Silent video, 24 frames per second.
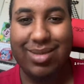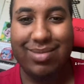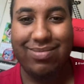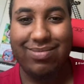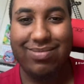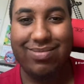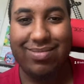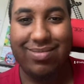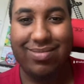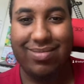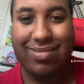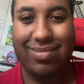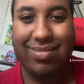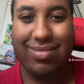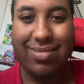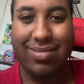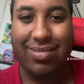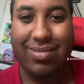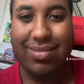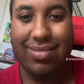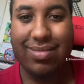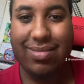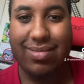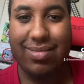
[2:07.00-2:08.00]

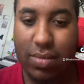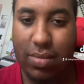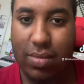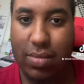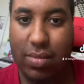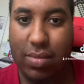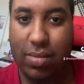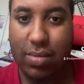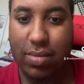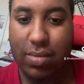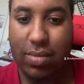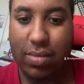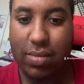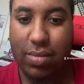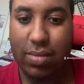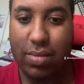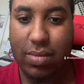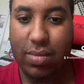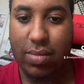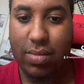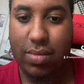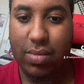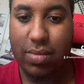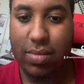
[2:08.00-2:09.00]

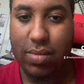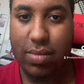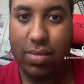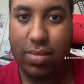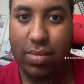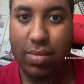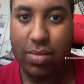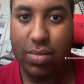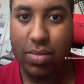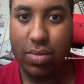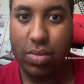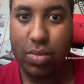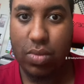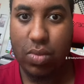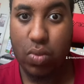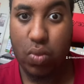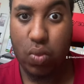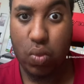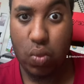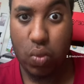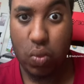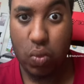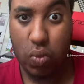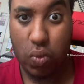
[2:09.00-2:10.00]

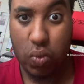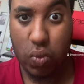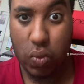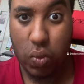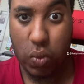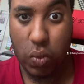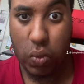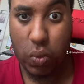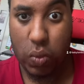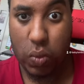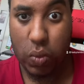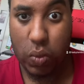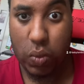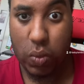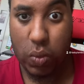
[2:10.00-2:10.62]
No one is speaking in this clip.